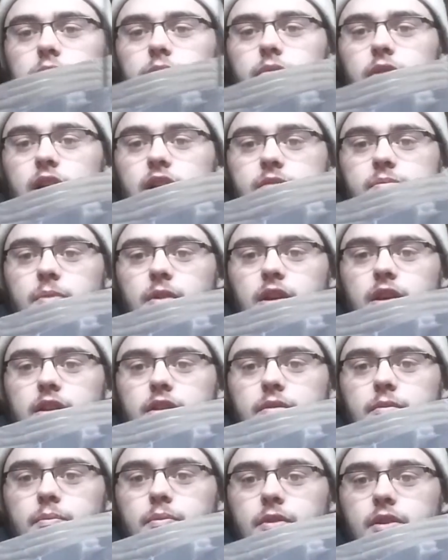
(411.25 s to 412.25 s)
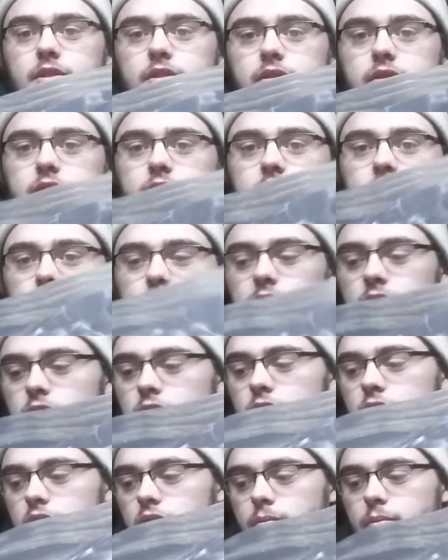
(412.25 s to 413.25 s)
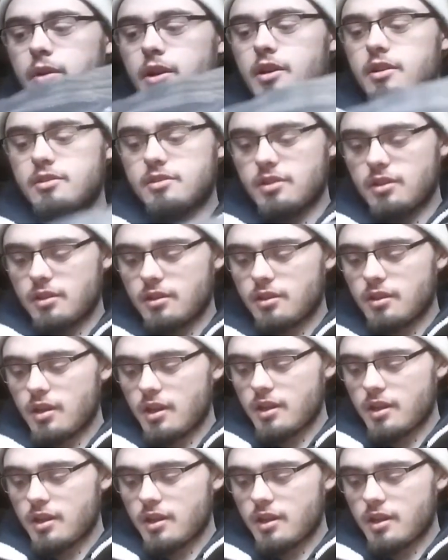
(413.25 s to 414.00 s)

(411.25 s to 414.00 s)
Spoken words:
but that's probably the best comparison.